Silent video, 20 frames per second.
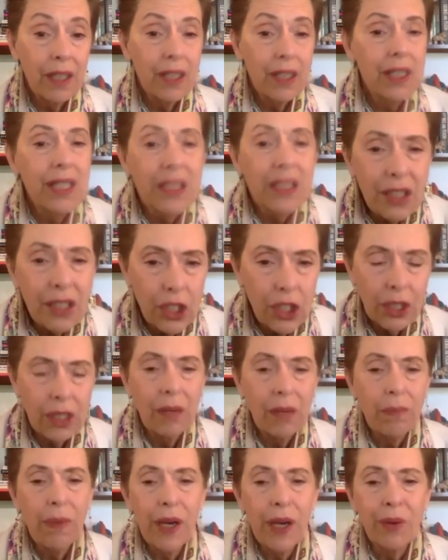diligent
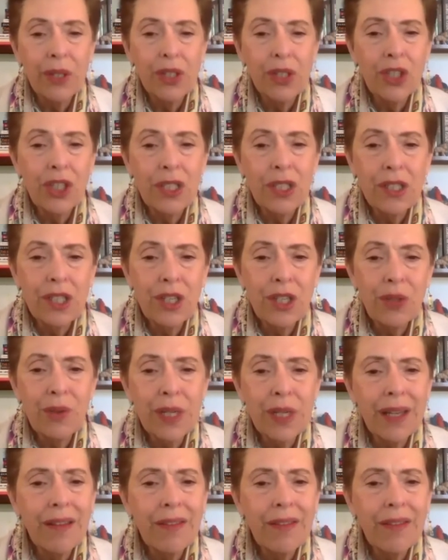about what she's doing,